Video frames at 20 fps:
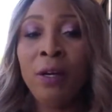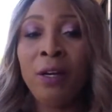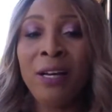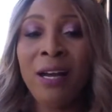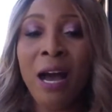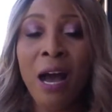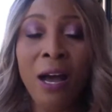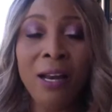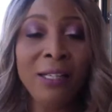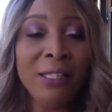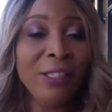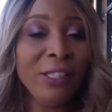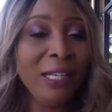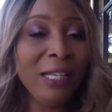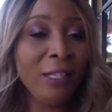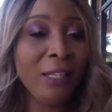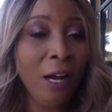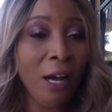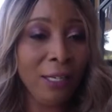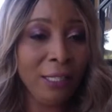
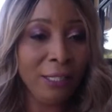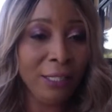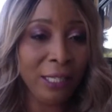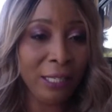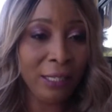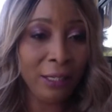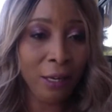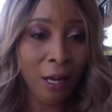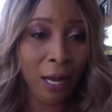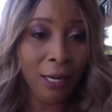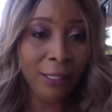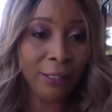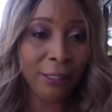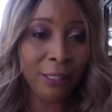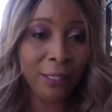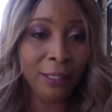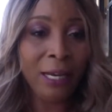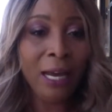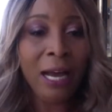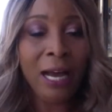collagen, collagen,
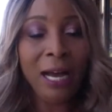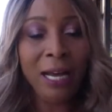collagen,